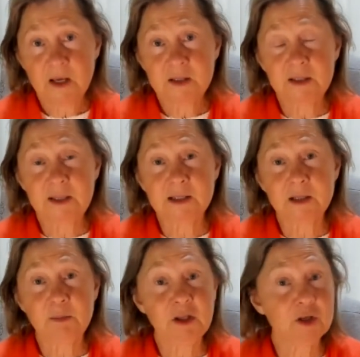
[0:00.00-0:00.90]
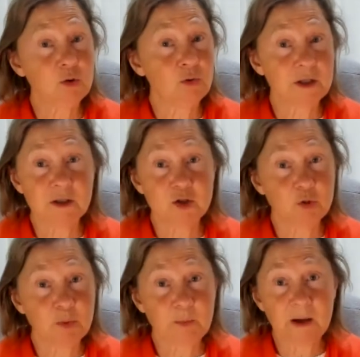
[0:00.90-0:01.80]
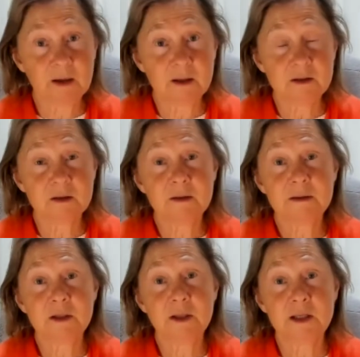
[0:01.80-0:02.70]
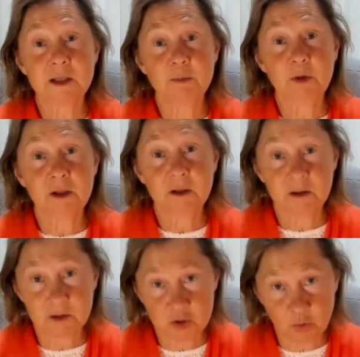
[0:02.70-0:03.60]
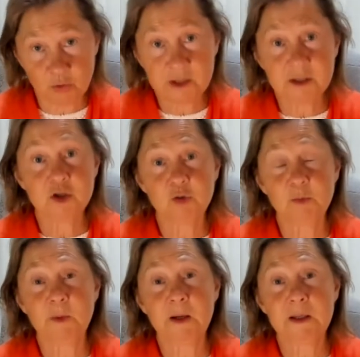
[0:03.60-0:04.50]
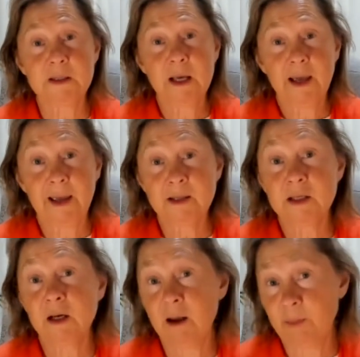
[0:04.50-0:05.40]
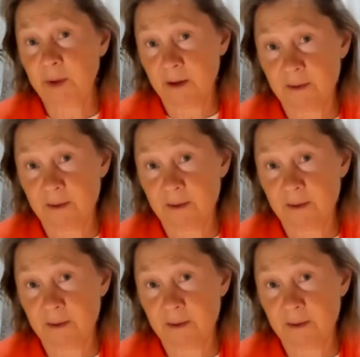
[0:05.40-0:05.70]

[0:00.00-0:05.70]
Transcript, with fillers: Synthetic meat is already in supermarkets. Synthetic milk is already in supermarkets. Eggs are coming.